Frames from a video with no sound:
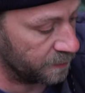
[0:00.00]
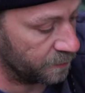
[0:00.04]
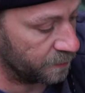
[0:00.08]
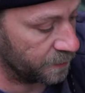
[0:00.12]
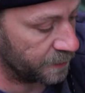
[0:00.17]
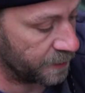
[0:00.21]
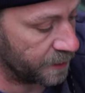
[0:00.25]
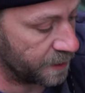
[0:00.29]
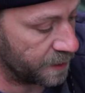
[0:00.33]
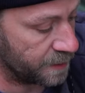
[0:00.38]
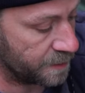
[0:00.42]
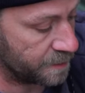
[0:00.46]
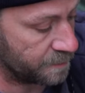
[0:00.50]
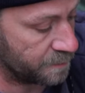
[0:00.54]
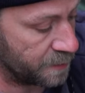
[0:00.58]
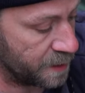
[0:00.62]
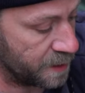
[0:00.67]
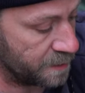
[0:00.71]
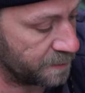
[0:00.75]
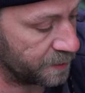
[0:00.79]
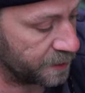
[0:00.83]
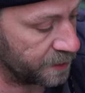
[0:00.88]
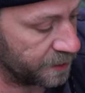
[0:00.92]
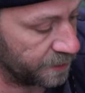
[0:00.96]
With a harder
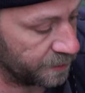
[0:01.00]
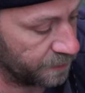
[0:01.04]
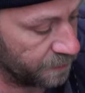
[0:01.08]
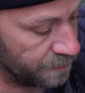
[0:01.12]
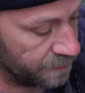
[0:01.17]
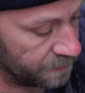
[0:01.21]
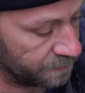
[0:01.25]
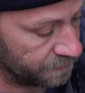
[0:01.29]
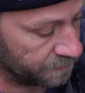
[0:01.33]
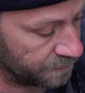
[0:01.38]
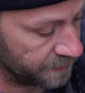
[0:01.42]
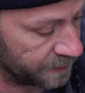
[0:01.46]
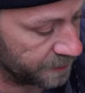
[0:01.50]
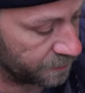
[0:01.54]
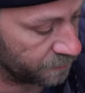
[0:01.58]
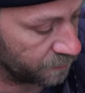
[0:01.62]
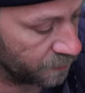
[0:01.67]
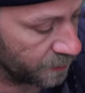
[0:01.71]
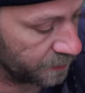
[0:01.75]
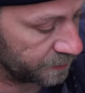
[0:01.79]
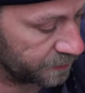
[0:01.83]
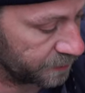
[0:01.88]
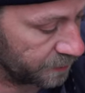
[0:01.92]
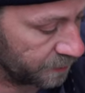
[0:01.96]
barbecue, might have
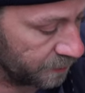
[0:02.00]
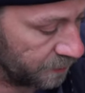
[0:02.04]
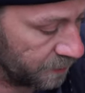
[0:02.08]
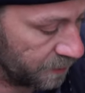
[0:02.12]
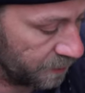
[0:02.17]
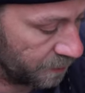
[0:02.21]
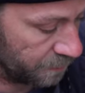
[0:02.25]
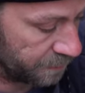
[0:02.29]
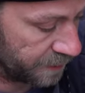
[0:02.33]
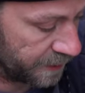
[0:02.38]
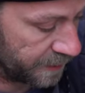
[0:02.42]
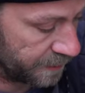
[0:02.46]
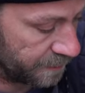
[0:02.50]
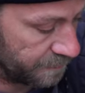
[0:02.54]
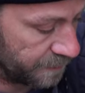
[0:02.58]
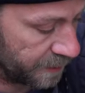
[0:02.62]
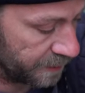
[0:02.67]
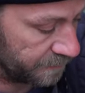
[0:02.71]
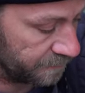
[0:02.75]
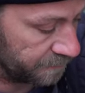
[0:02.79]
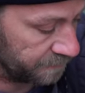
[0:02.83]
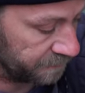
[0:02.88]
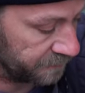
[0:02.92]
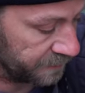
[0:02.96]
worked a little better,
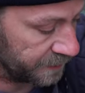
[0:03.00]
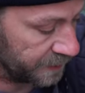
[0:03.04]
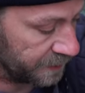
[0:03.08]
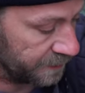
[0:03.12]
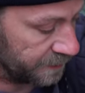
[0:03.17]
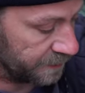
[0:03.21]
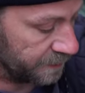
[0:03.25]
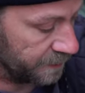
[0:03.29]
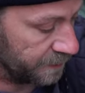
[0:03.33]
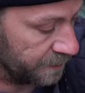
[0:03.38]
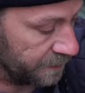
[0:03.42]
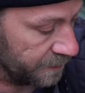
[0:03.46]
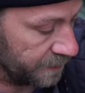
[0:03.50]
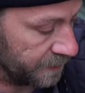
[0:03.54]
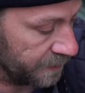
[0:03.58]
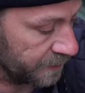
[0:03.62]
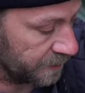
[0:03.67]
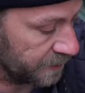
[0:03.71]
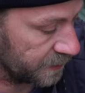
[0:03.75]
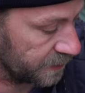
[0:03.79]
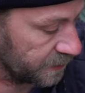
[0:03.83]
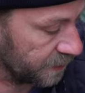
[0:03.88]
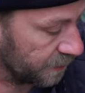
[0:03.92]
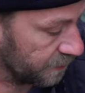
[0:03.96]
but
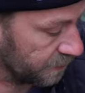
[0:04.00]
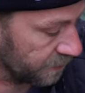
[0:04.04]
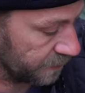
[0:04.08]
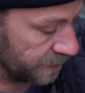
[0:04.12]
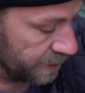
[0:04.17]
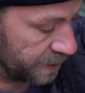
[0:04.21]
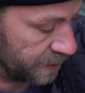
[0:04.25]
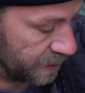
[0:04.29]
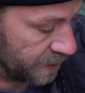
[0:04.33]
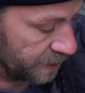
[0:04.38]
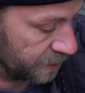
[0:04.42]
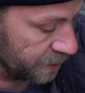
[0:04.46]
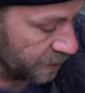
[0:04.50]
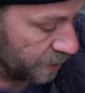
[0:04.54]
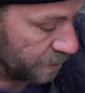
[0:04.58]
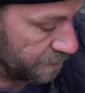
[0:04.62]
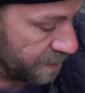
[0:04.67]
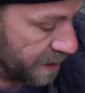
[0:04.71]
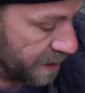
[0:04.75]
that's certainly not too